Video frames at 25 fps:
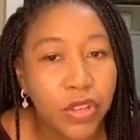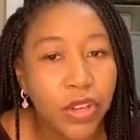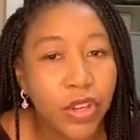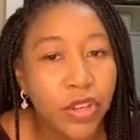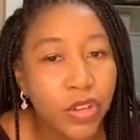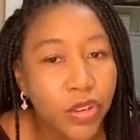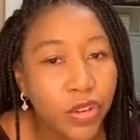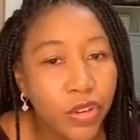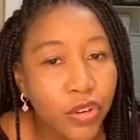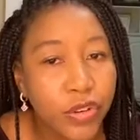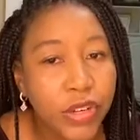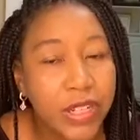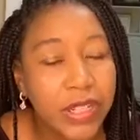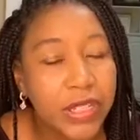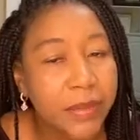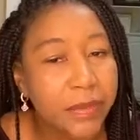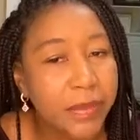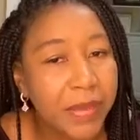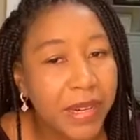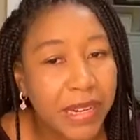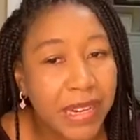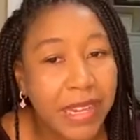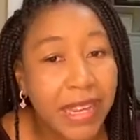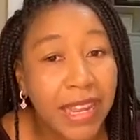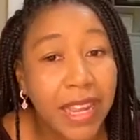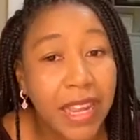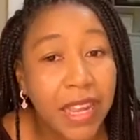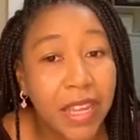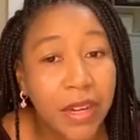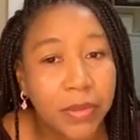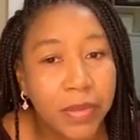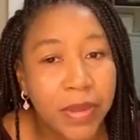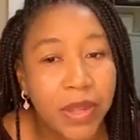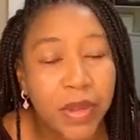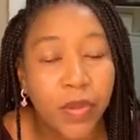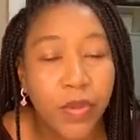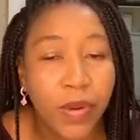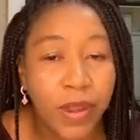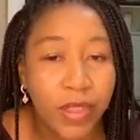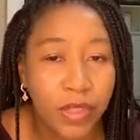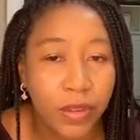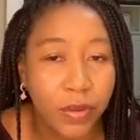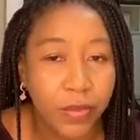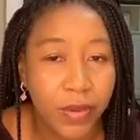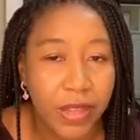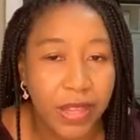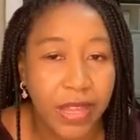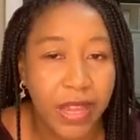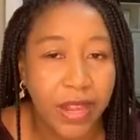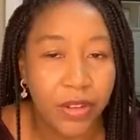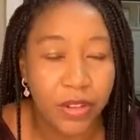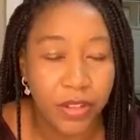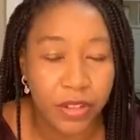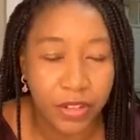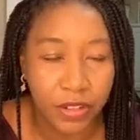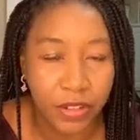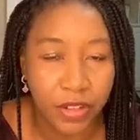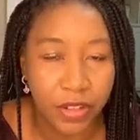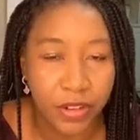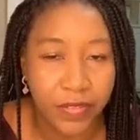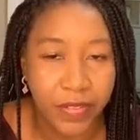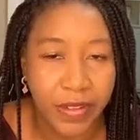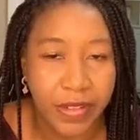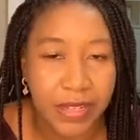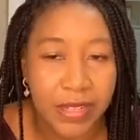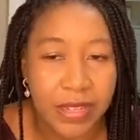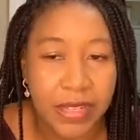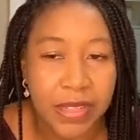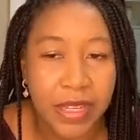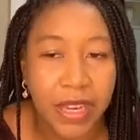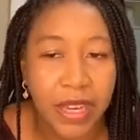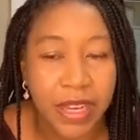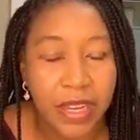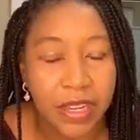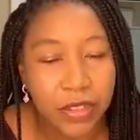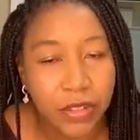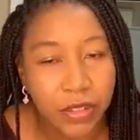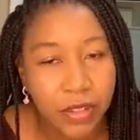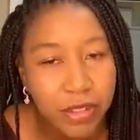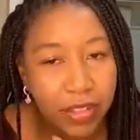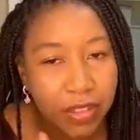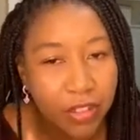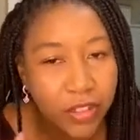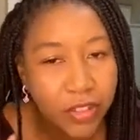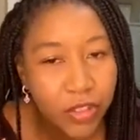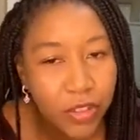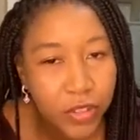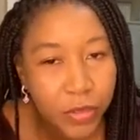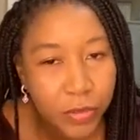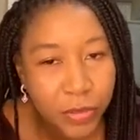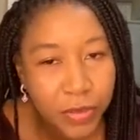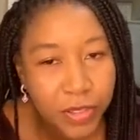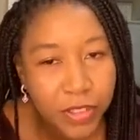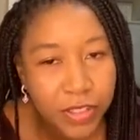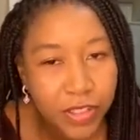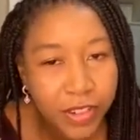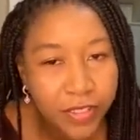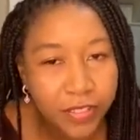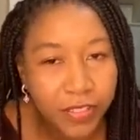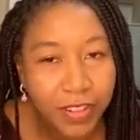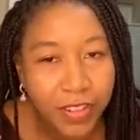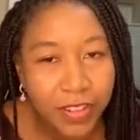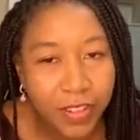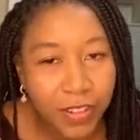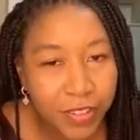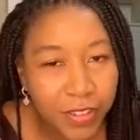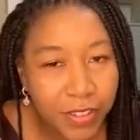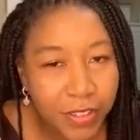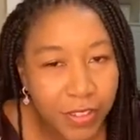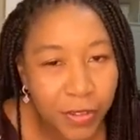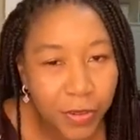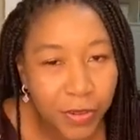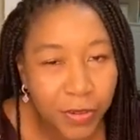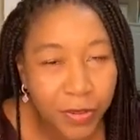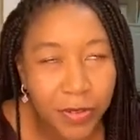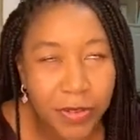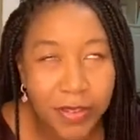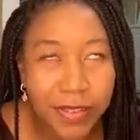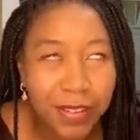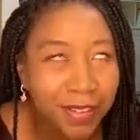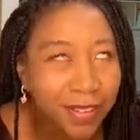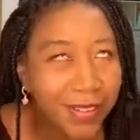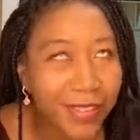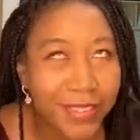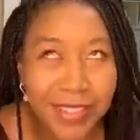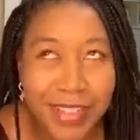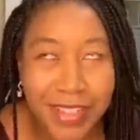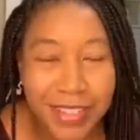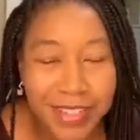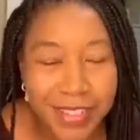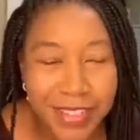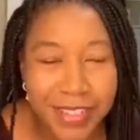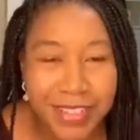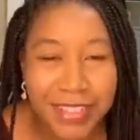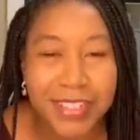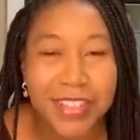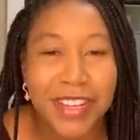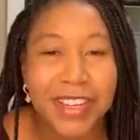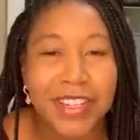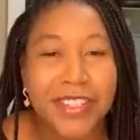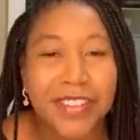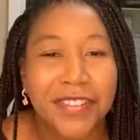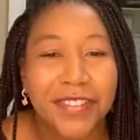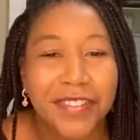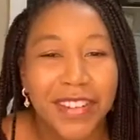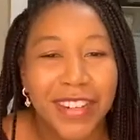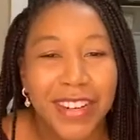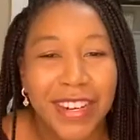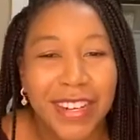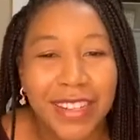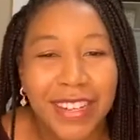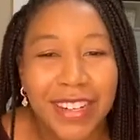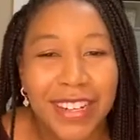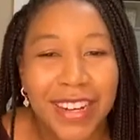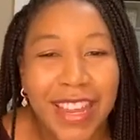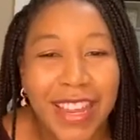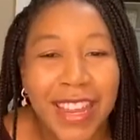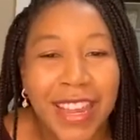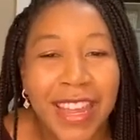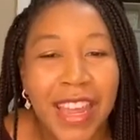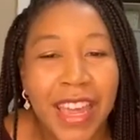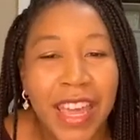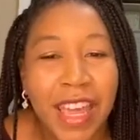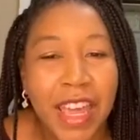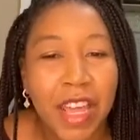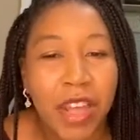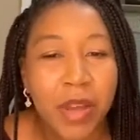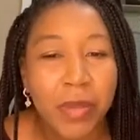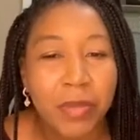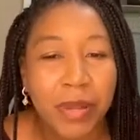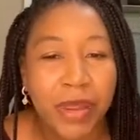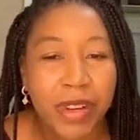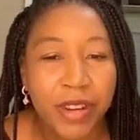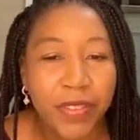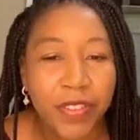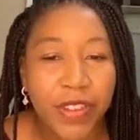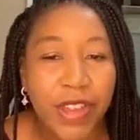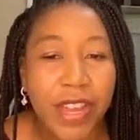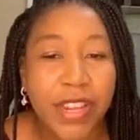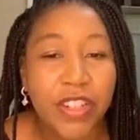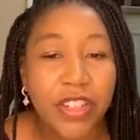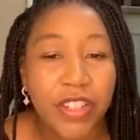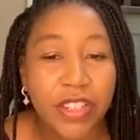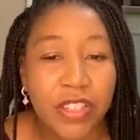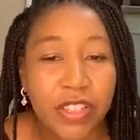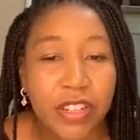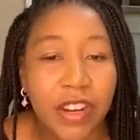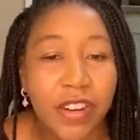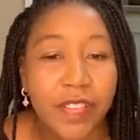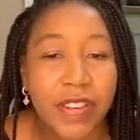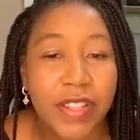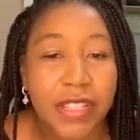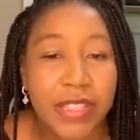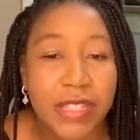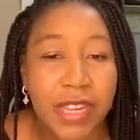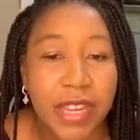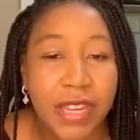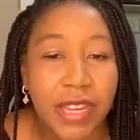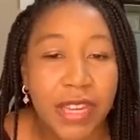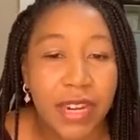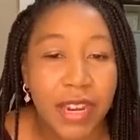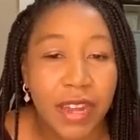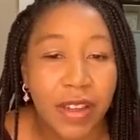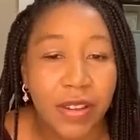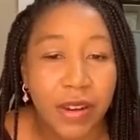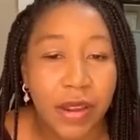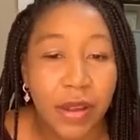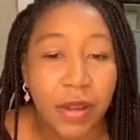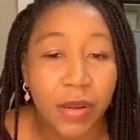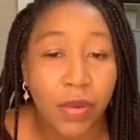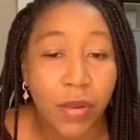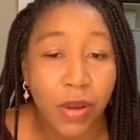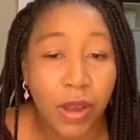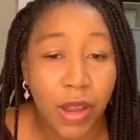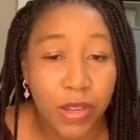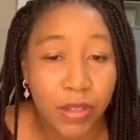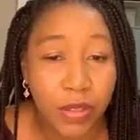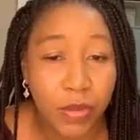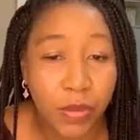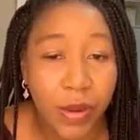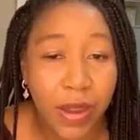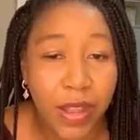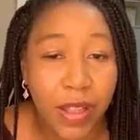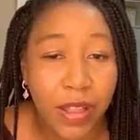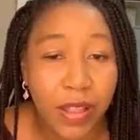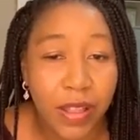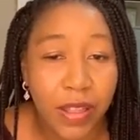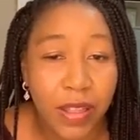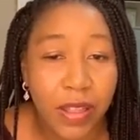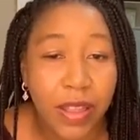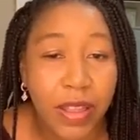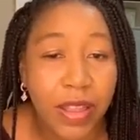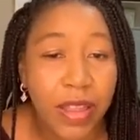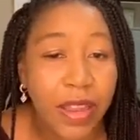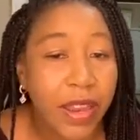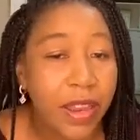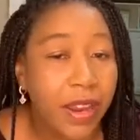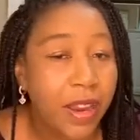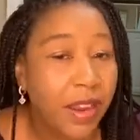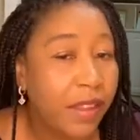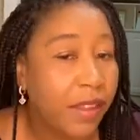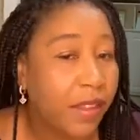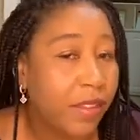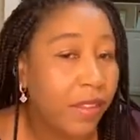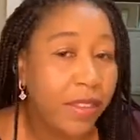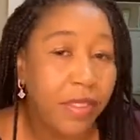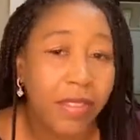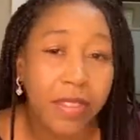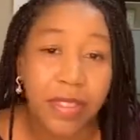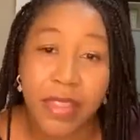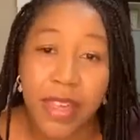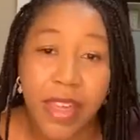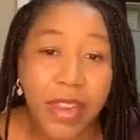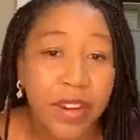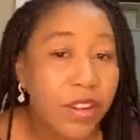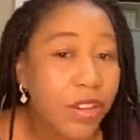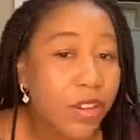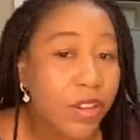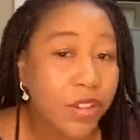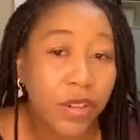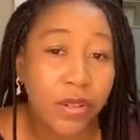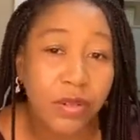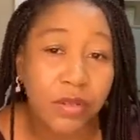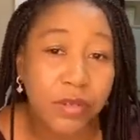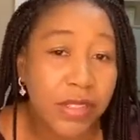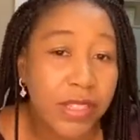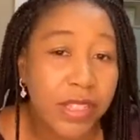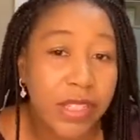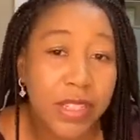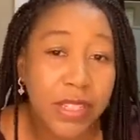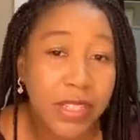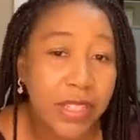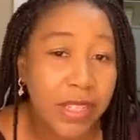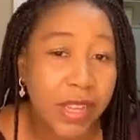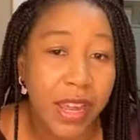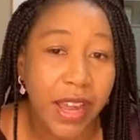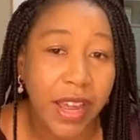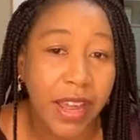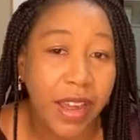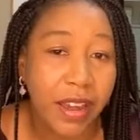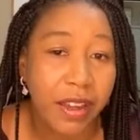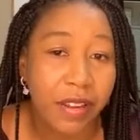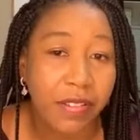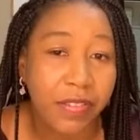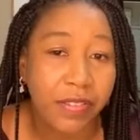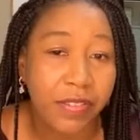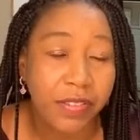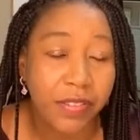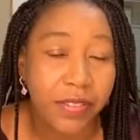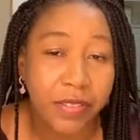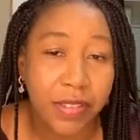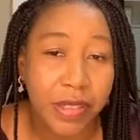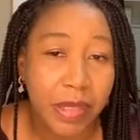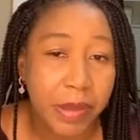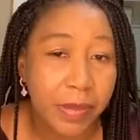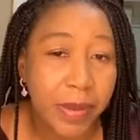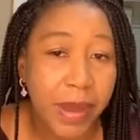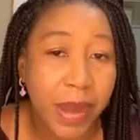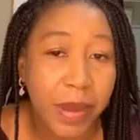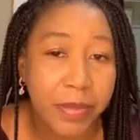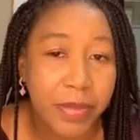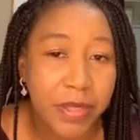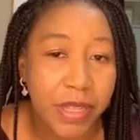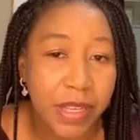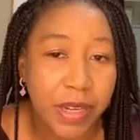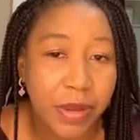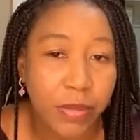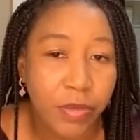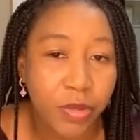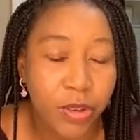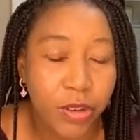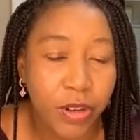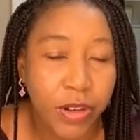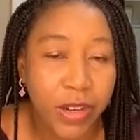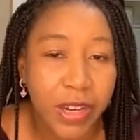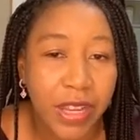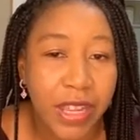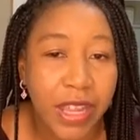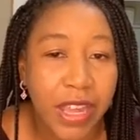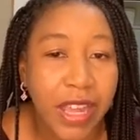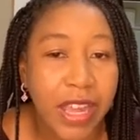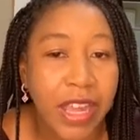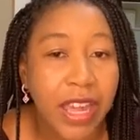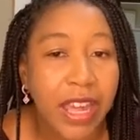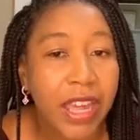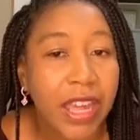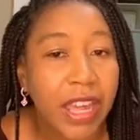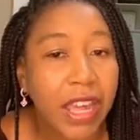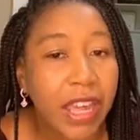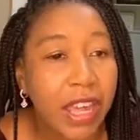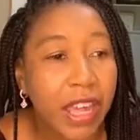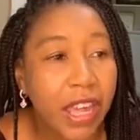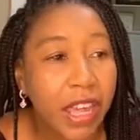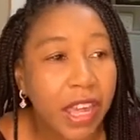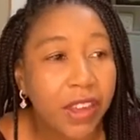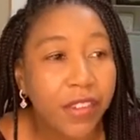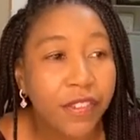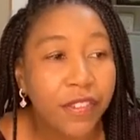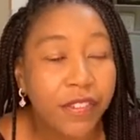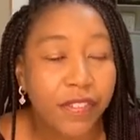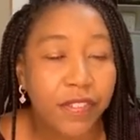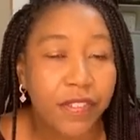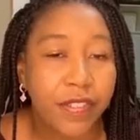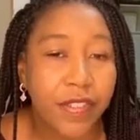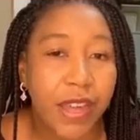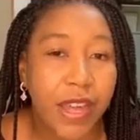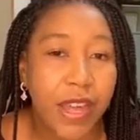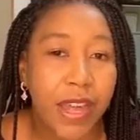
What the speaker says: uterus, but it can be with or without your cervix. So either super cervical or total, that's a discussion for another day. But if you had your cervix taken out as well, then you don't need to have PAPs anymore. If